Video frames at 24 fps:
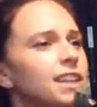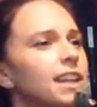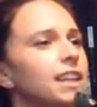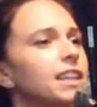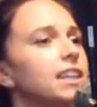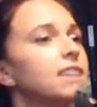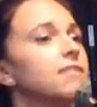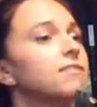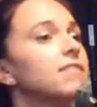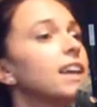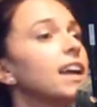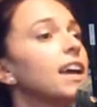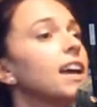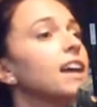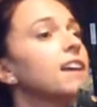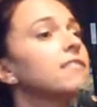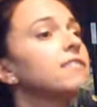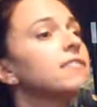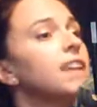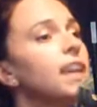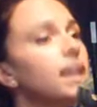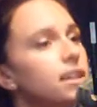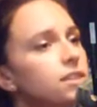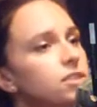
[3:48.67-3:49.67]
like if they
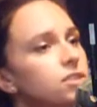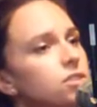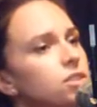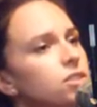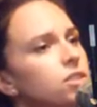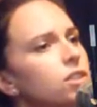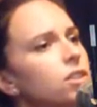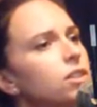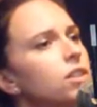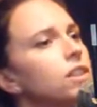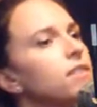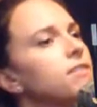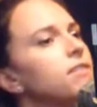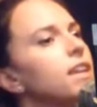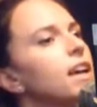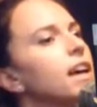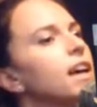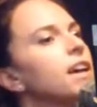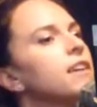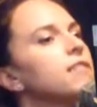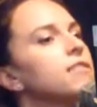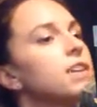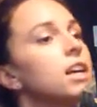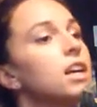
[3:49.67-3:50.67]
have cancer or if they
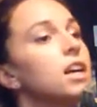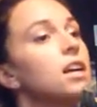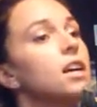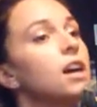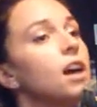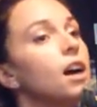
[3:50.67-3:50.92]
have